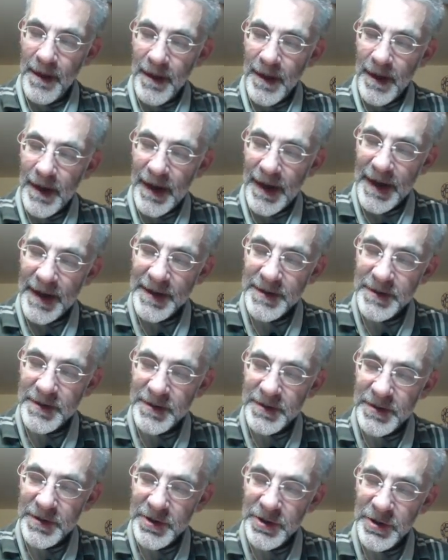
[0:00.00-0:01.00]
A to the
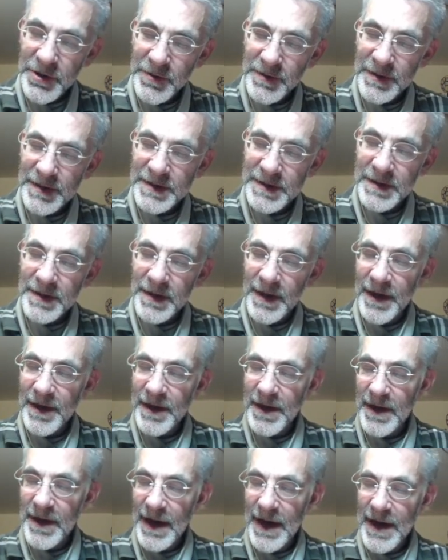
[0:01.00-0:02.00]
2 is 9,
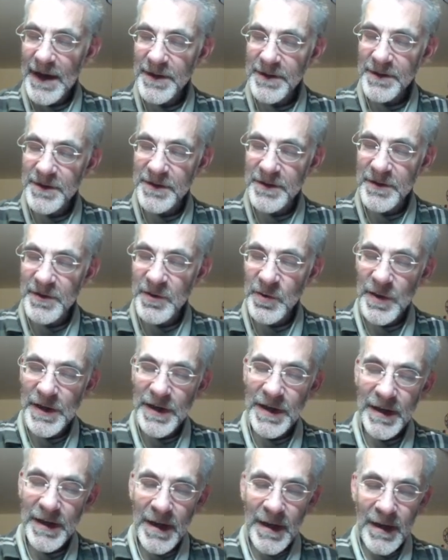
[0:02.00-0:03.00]
and A to the
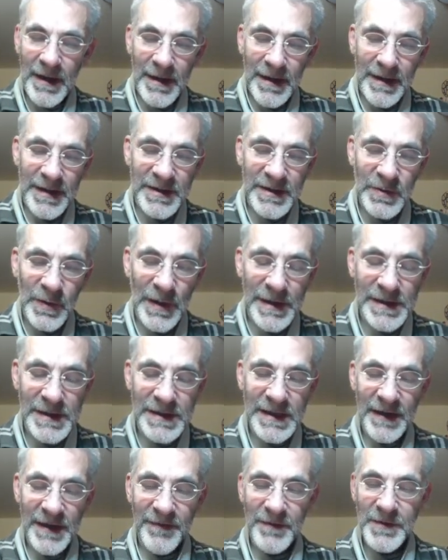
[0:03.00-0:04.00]
3 is
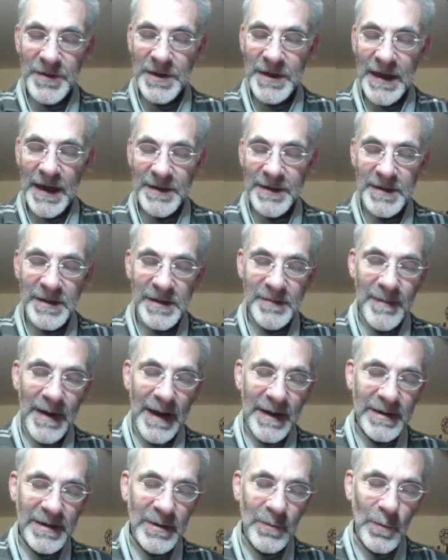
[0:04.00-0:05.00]
27, which gets us
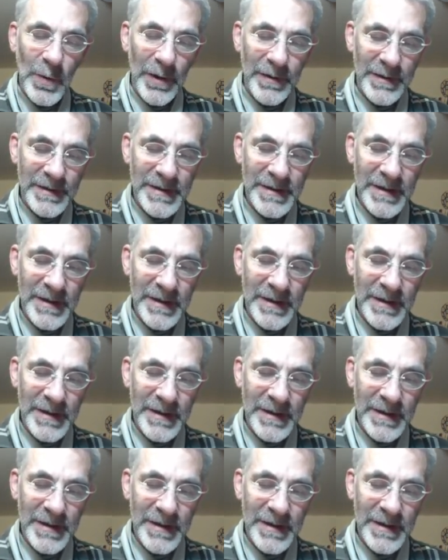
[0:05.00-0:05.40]
back to 1.